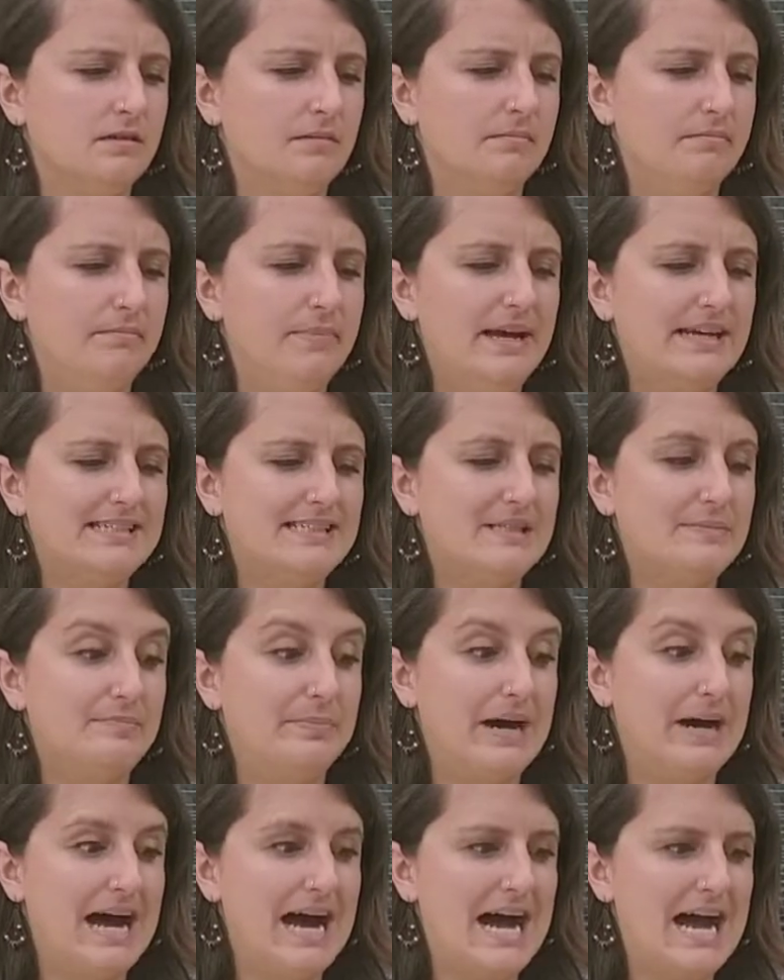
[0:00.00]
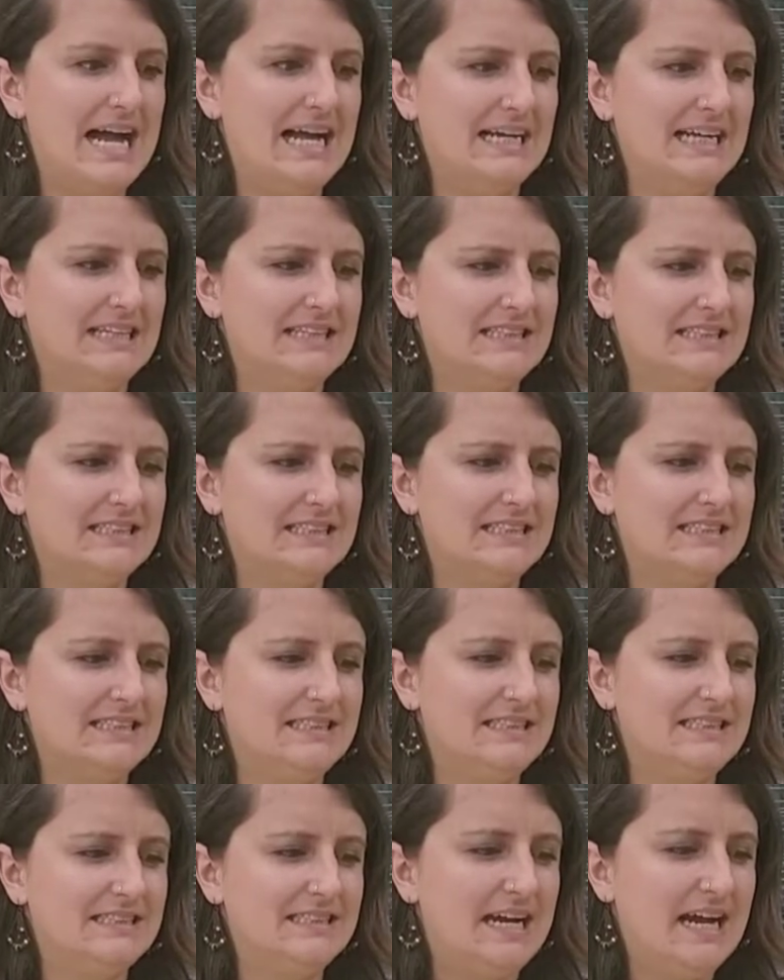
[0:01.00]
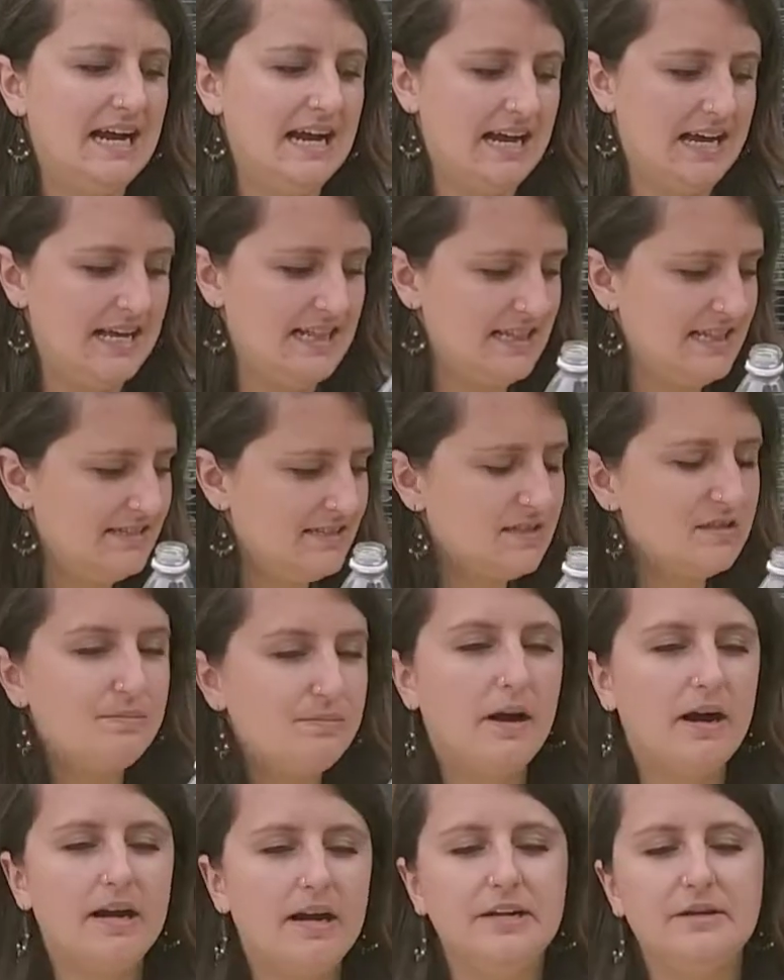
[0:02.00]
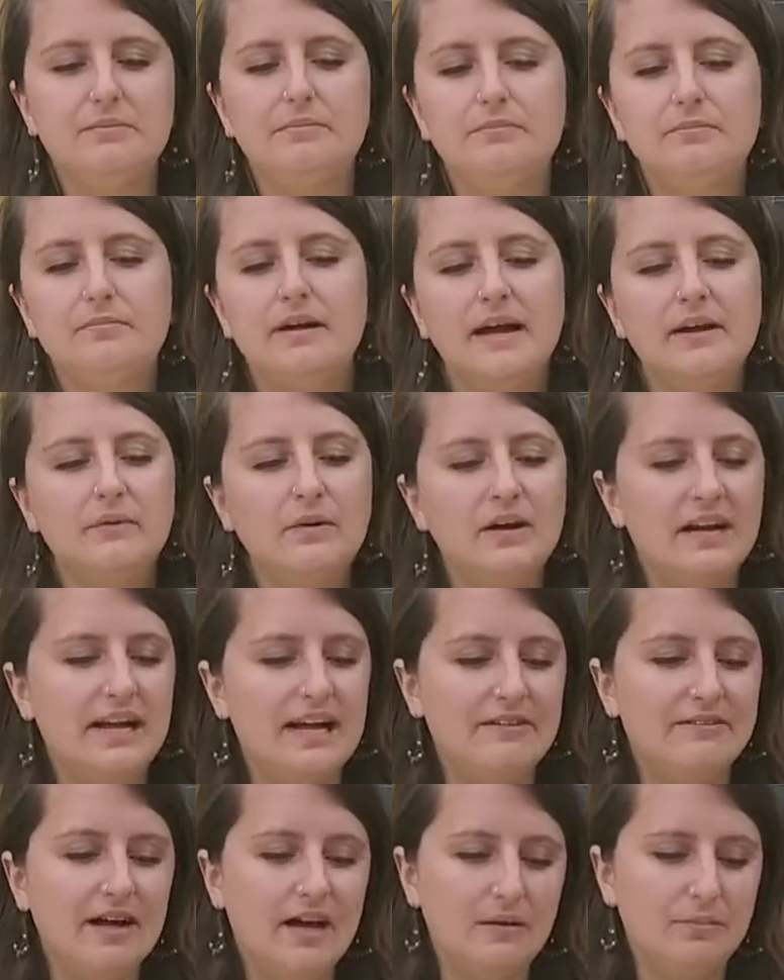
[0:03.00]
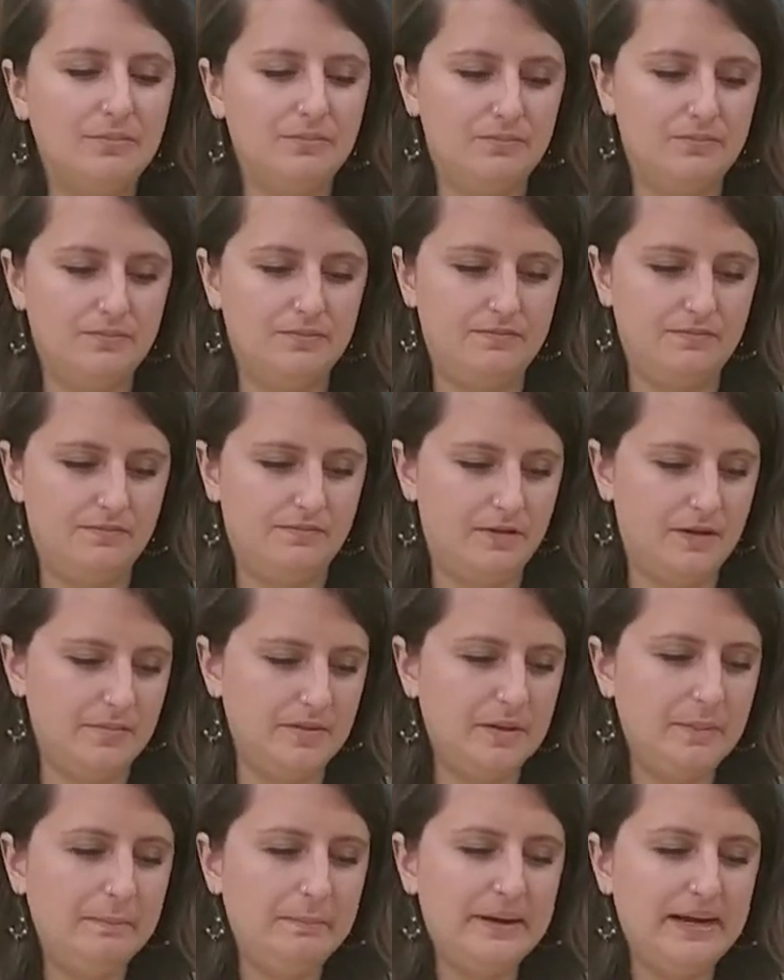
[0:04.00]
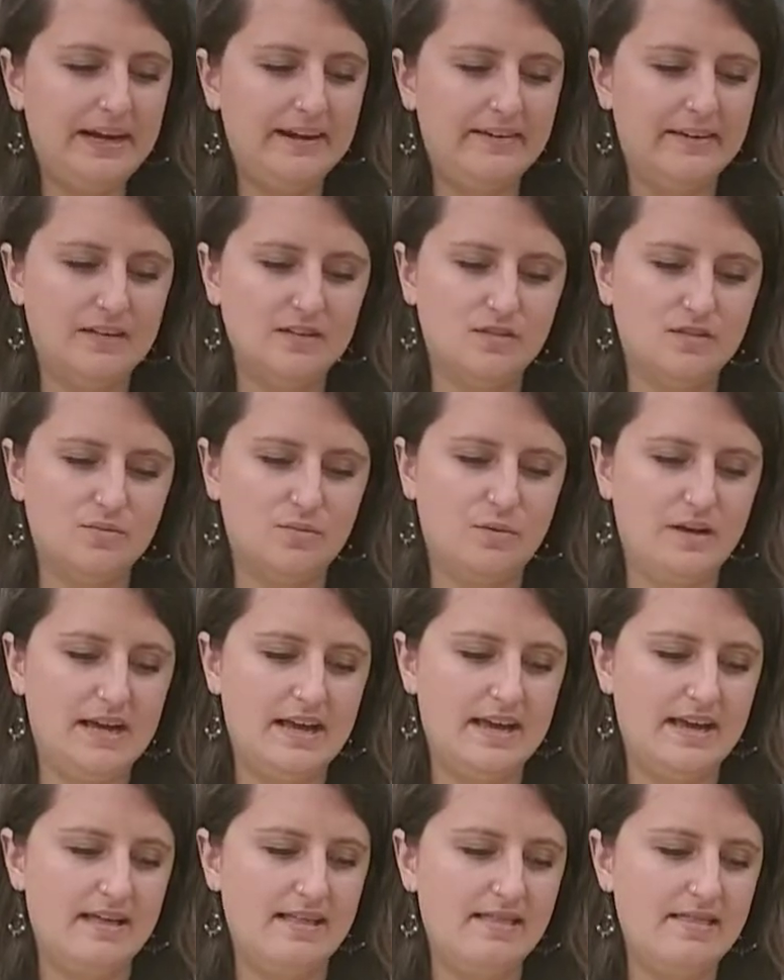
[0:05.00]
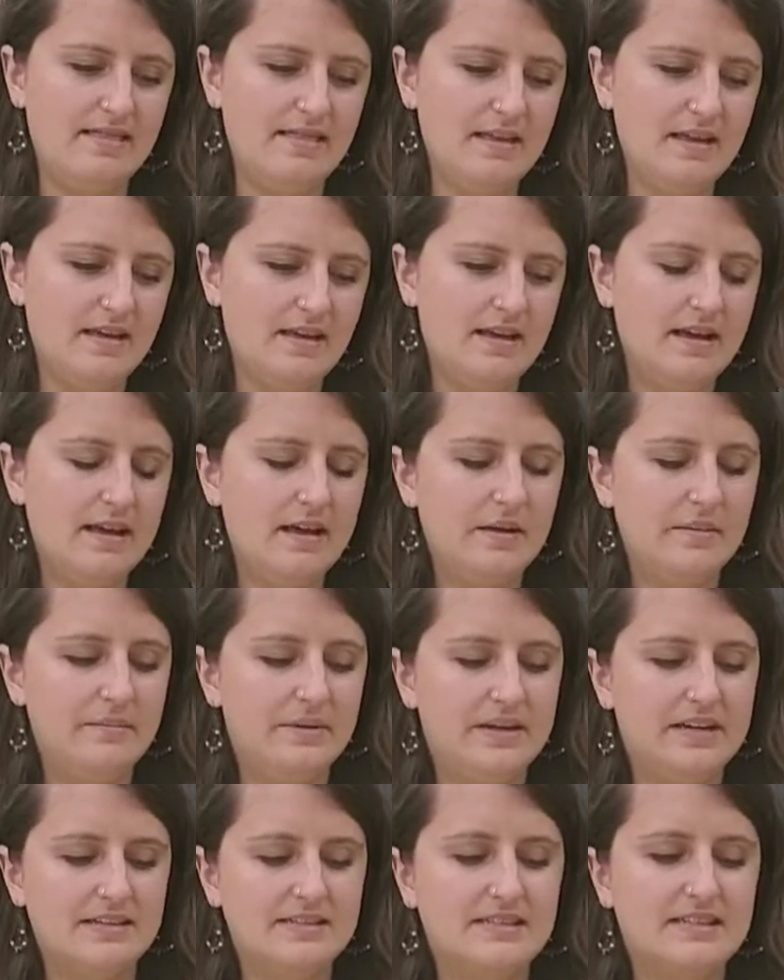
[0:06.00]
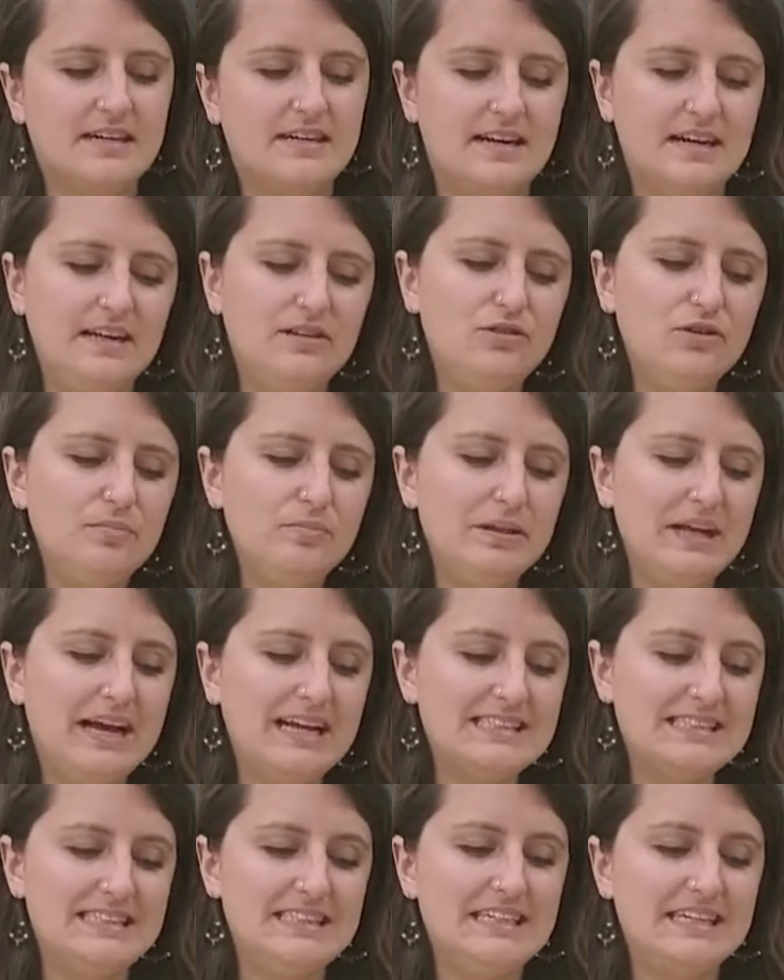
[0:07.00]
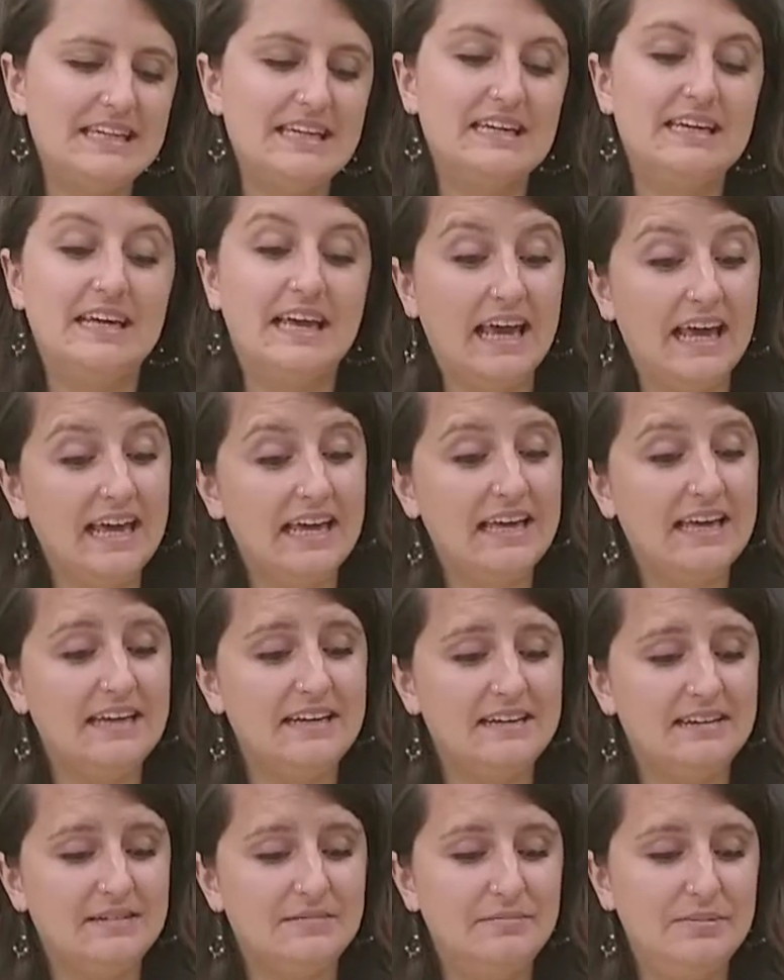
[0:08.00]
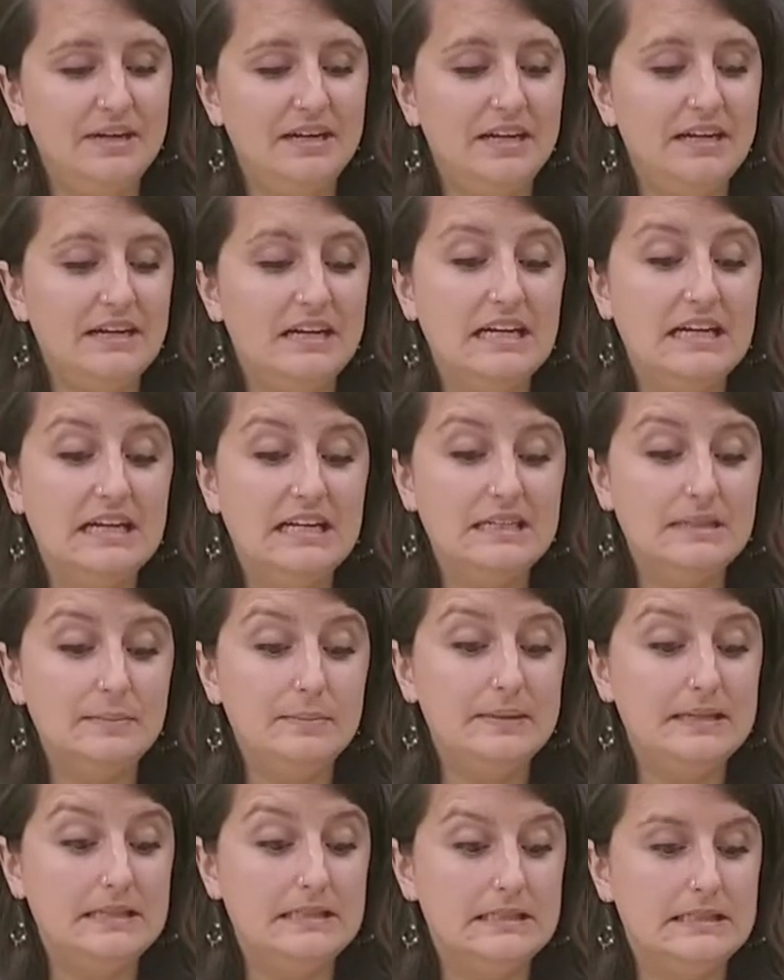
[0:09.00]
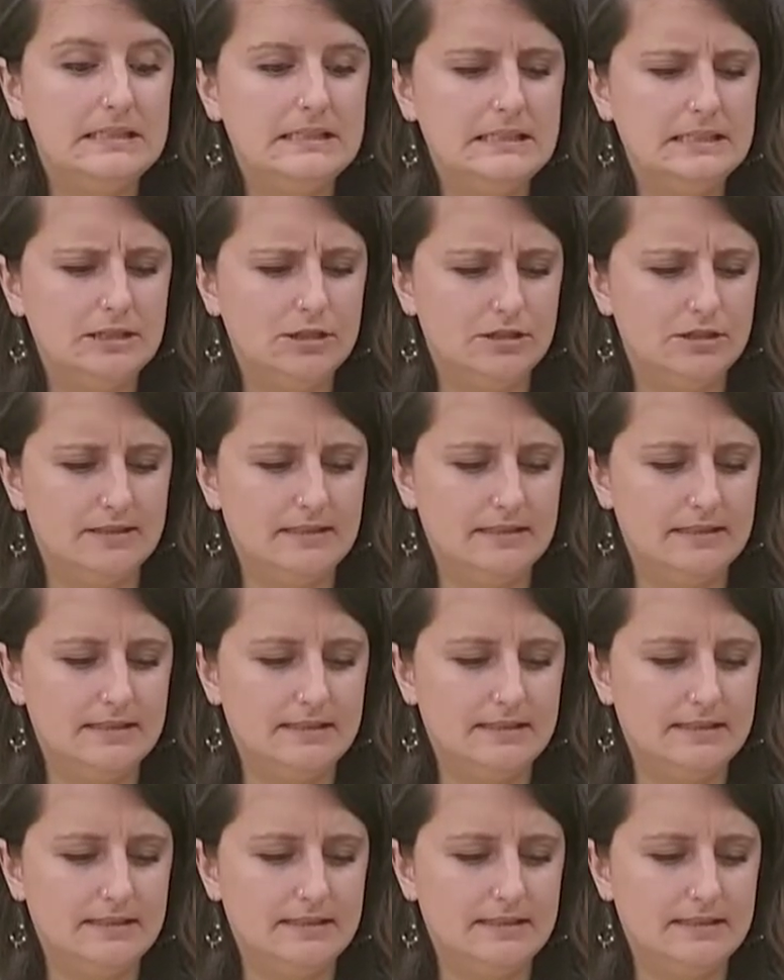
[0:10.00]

Best Buy. And this is part you might wanna have help from your parents with, because cutting through plastic can be a little bit dangerous.